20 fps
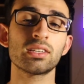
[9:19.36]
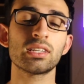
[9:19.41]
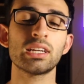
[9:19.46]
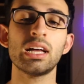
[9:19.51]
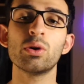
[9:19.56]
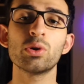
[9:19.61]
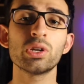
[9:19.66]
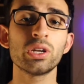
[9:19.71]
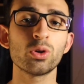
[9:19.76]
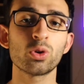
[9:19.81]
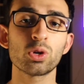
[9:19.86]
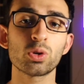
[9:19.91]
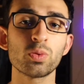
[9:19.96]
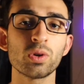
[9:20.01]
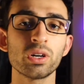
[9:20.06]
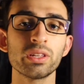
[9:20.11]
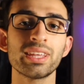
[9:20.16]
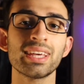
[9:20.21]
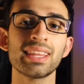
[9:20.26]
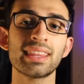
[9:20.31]
Now a
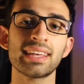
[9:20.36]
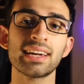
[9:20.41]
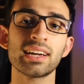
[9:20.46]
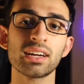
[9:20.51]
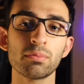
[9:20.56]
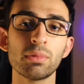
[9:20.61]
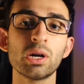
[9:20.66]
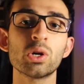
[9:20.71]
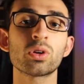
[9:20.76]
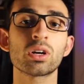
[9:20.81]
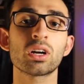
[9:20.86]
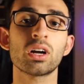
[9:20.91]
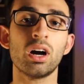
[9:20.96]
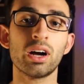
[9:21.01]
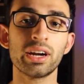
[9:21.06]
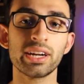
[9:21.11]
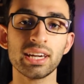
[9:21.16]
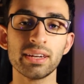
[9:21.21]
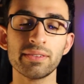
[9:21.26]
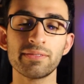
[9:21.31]
noteworthy thing about
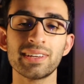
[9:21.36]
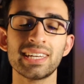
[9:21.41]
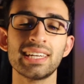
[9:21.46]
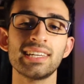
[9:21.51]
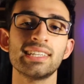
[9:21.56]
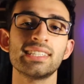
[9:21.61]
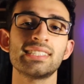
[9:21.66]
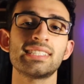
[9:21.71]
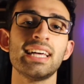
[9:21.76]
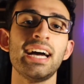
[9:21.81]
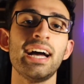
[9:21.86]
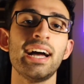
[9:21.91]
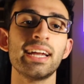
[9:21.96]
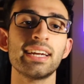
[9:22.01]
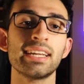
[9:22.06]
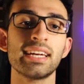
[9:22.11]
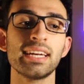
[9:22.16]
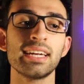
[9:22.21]
Cardiff is that